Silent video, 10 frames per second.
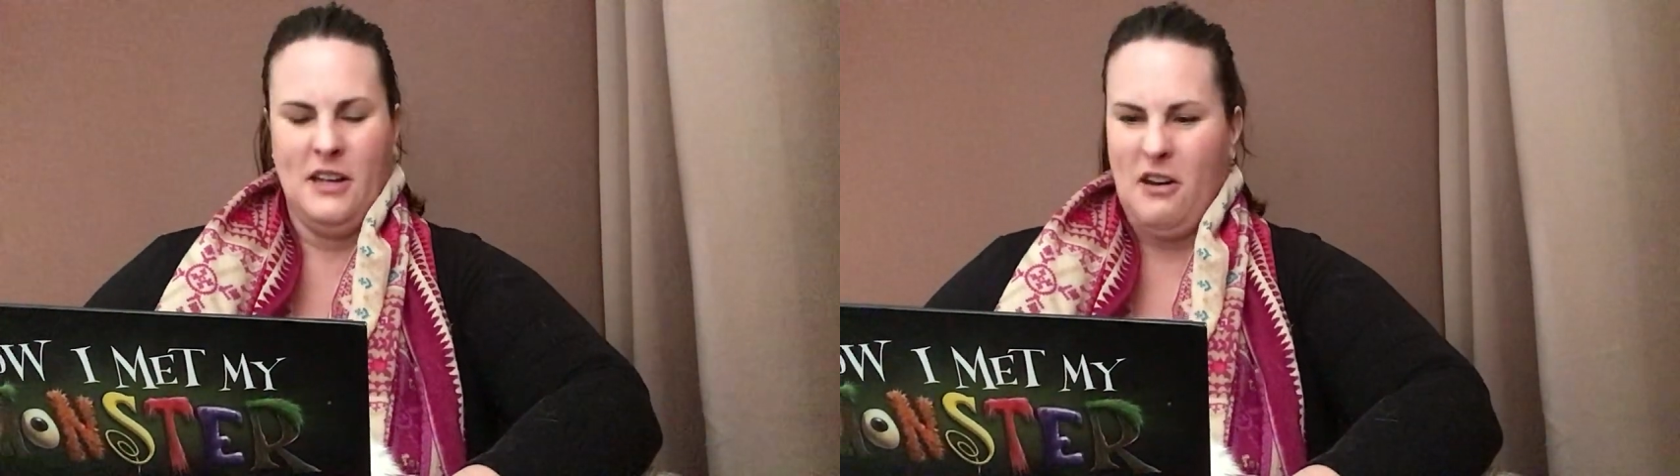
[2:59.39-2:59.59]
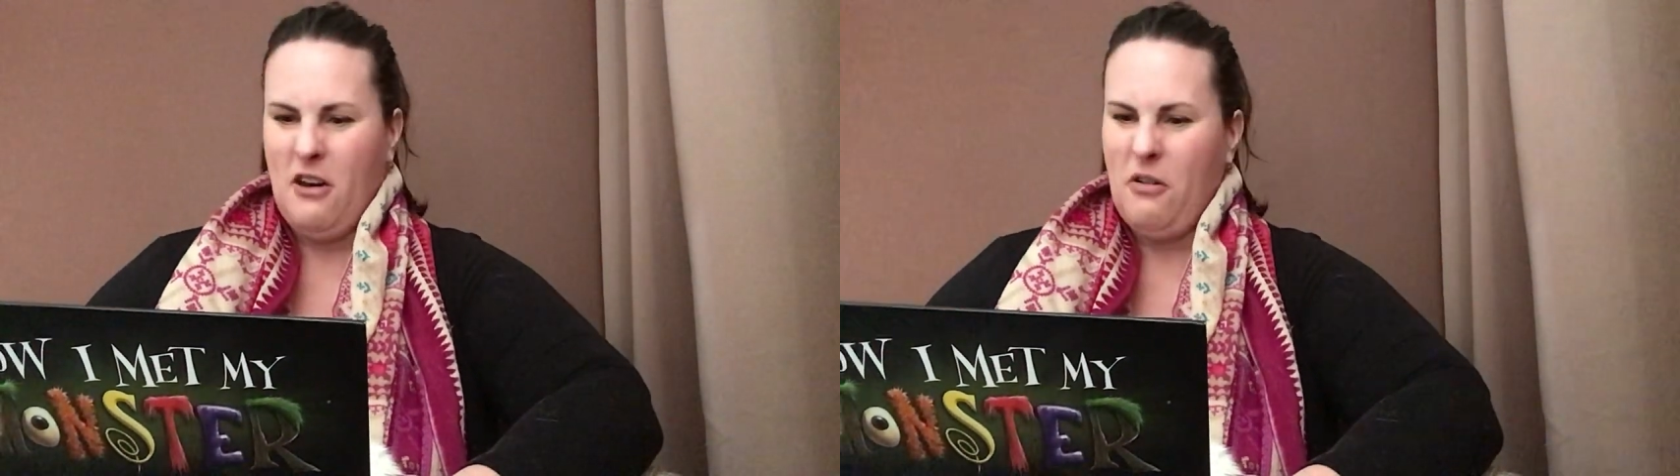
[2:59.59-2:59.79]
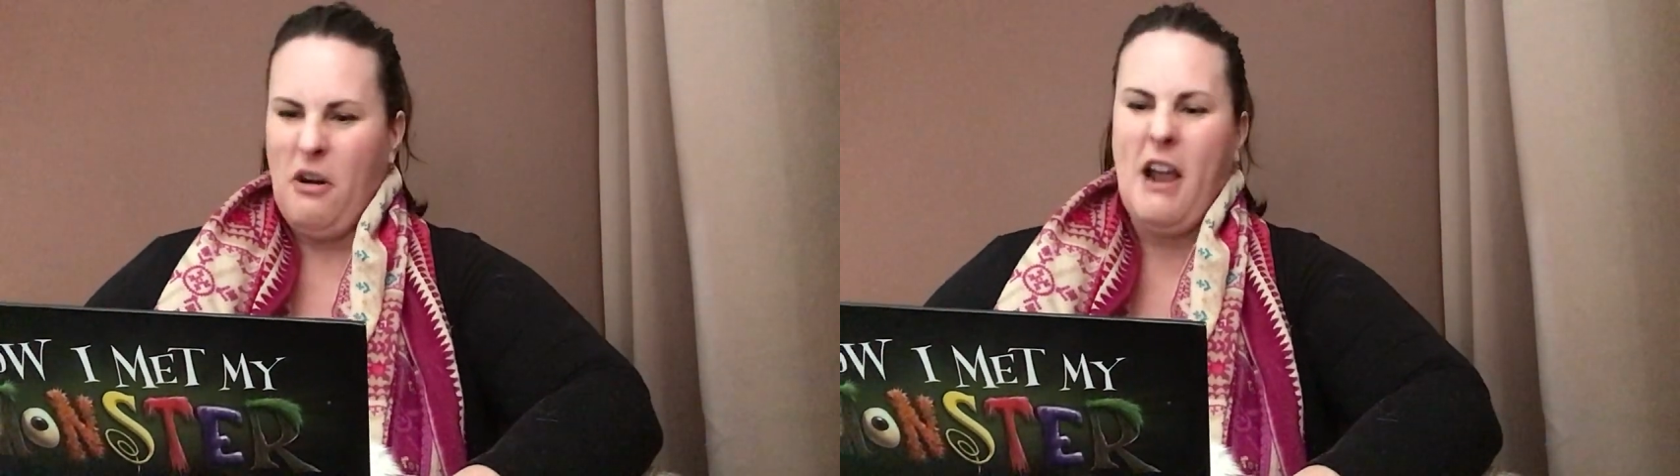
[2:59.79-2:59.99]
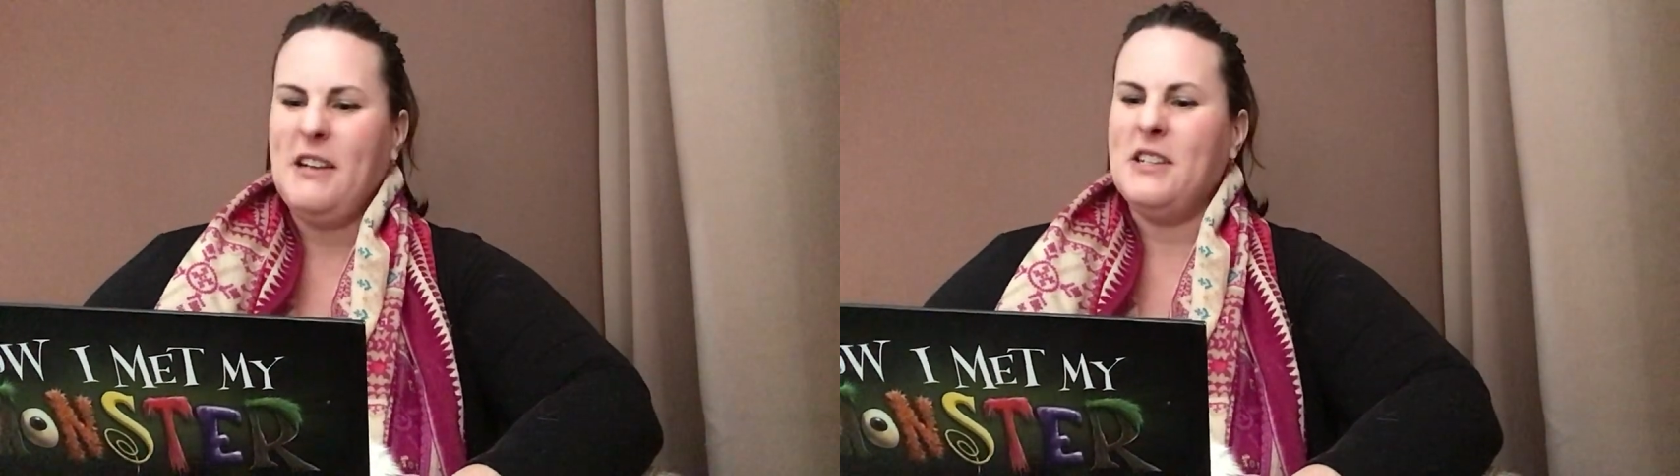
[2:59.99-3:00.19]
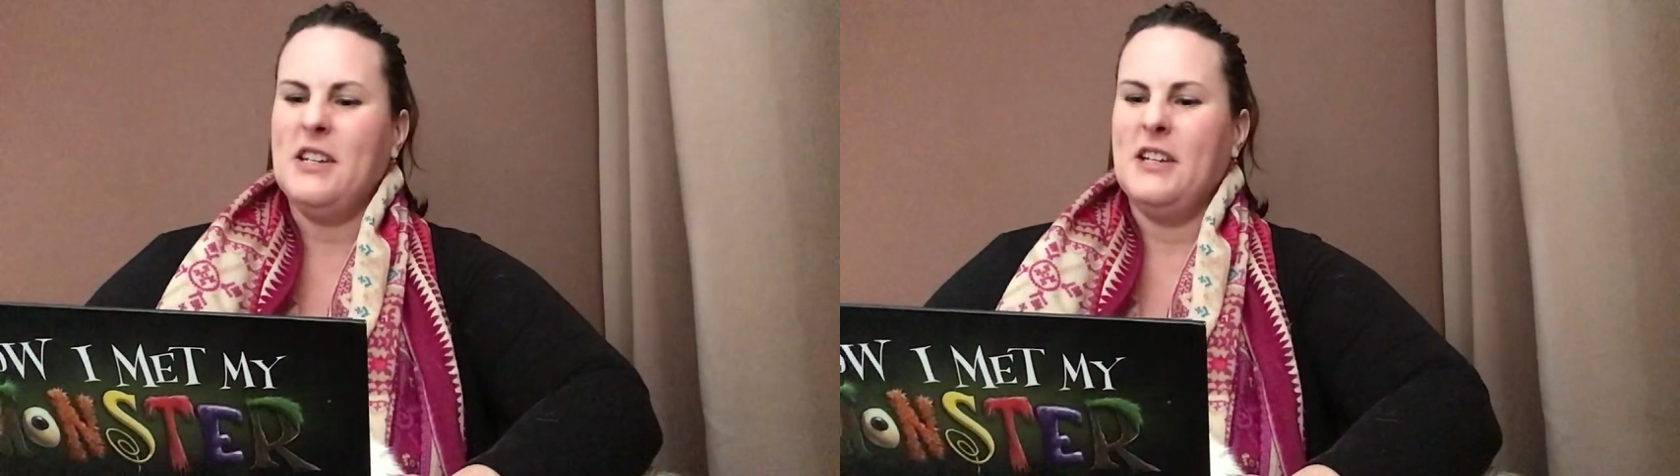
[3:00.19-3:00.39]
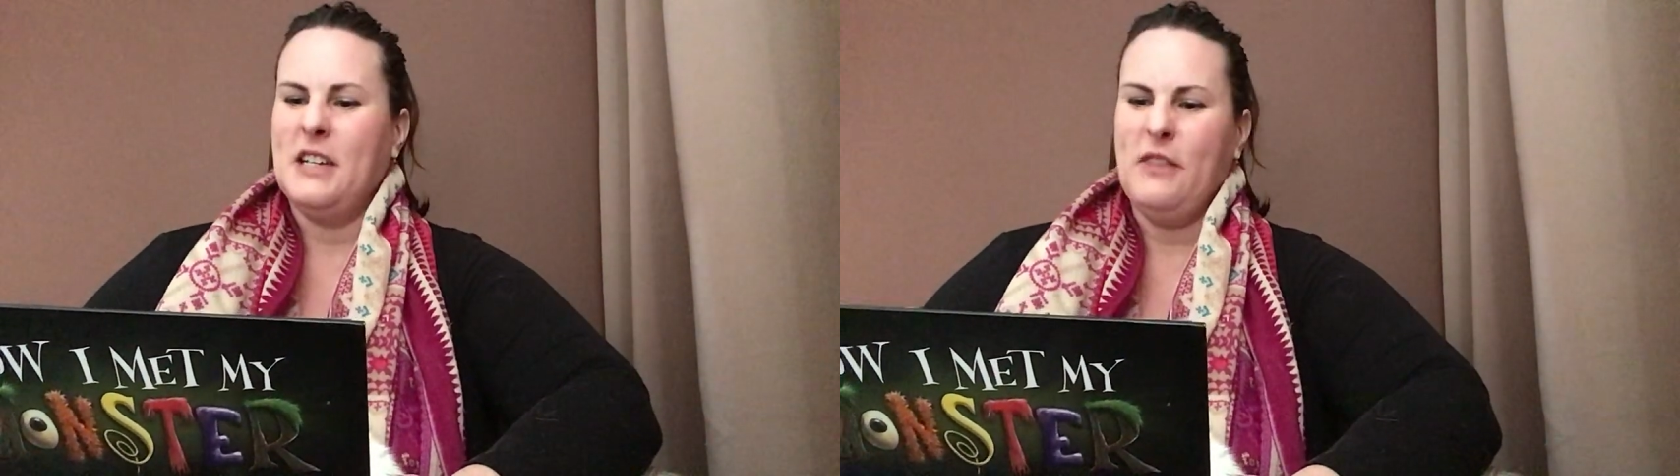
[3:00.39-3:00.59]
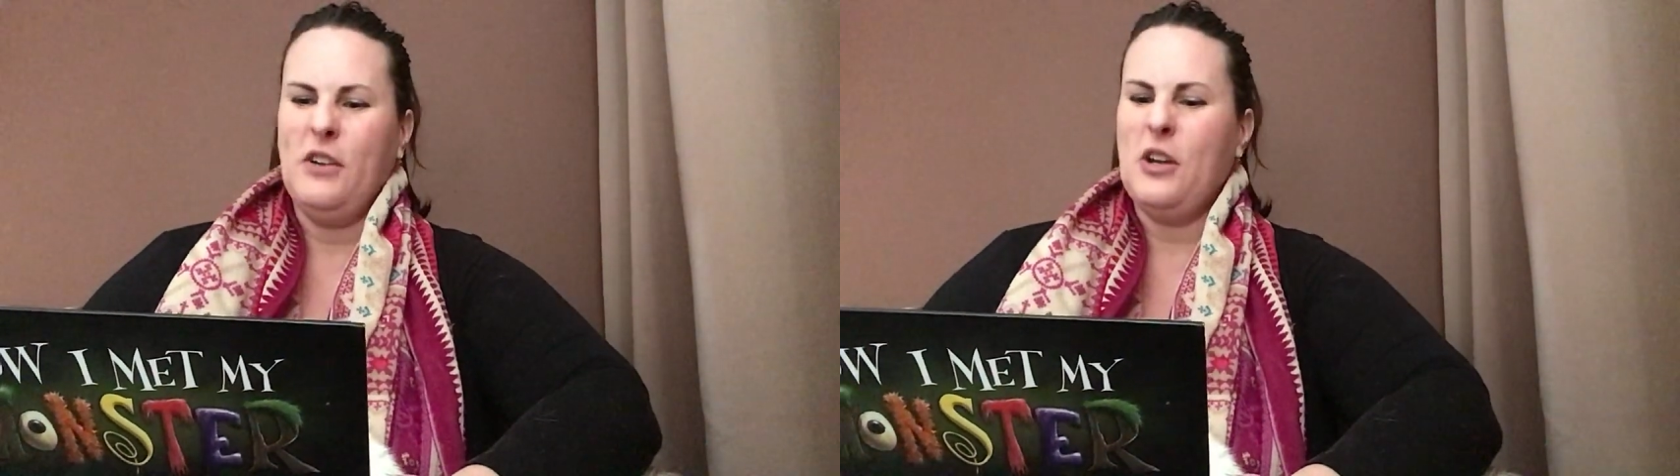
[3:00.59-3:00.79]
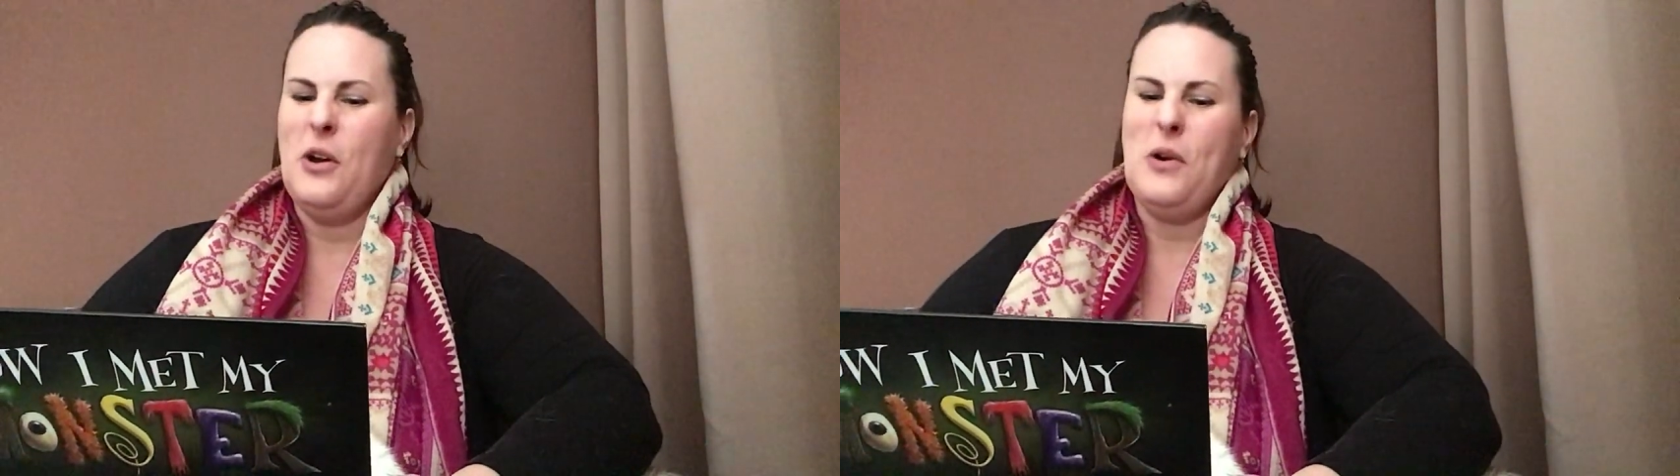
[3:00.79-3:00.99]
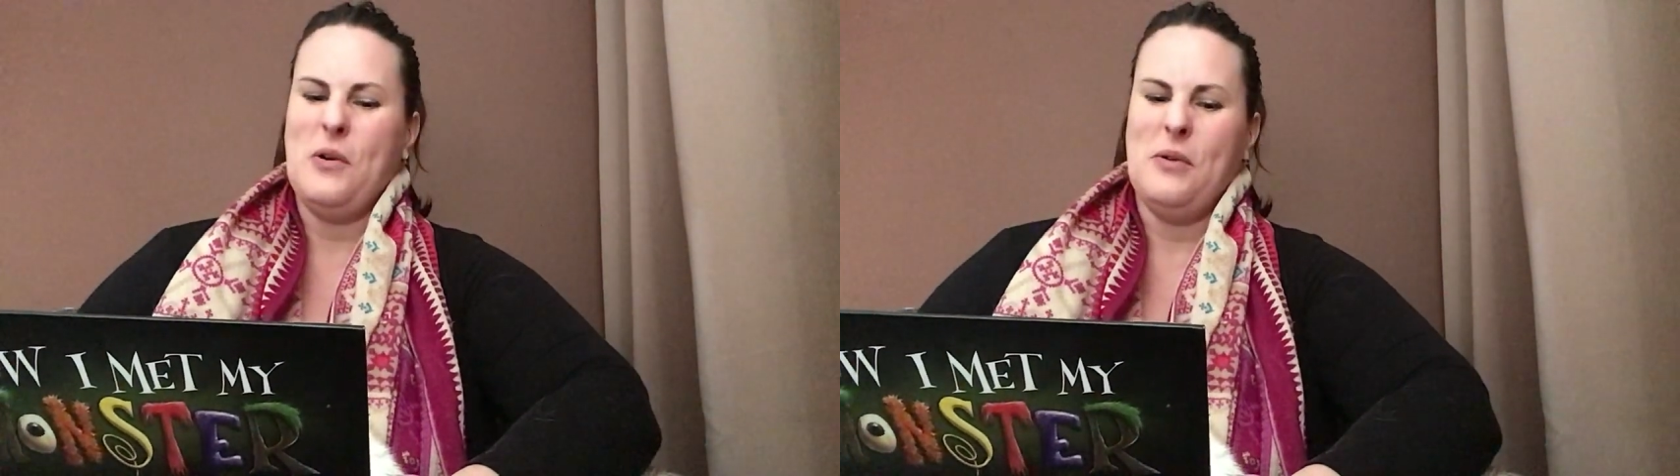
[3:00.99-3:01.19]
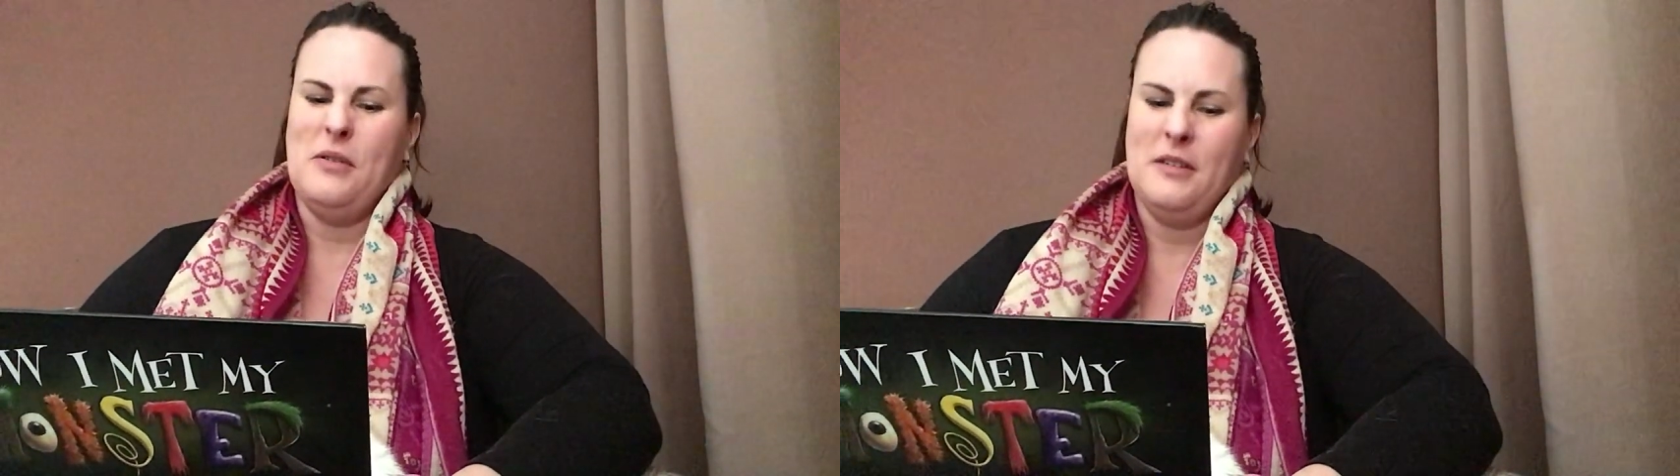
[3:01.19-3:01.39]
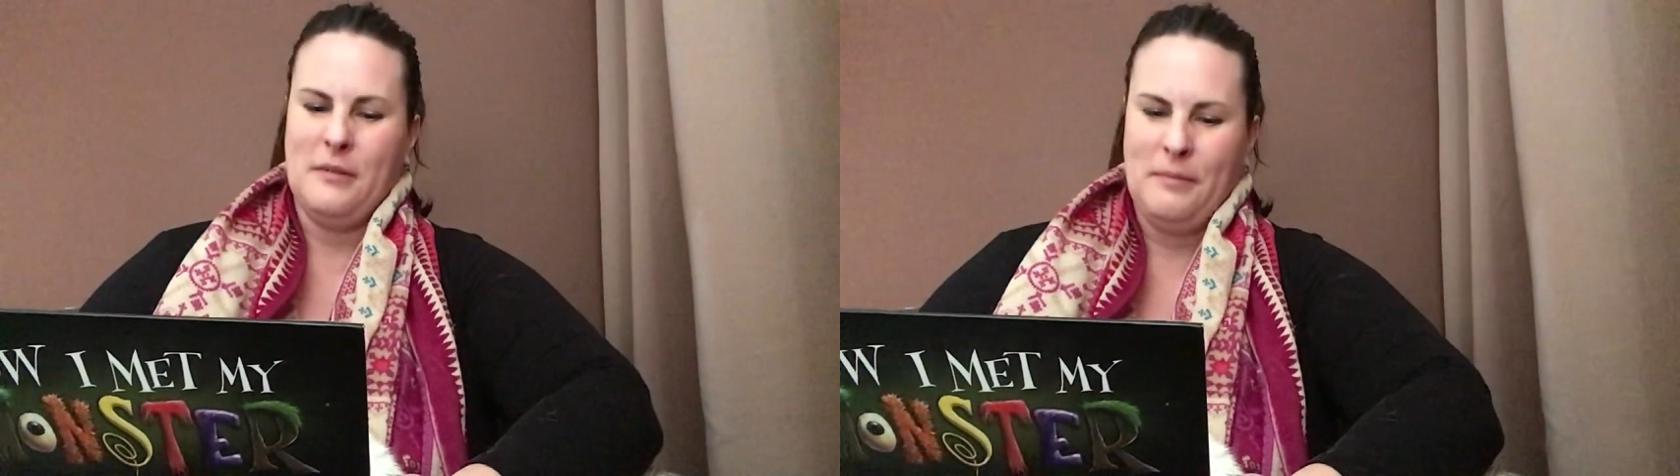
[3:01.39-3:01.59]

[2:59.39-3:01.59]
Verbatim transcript: All right, give it a go.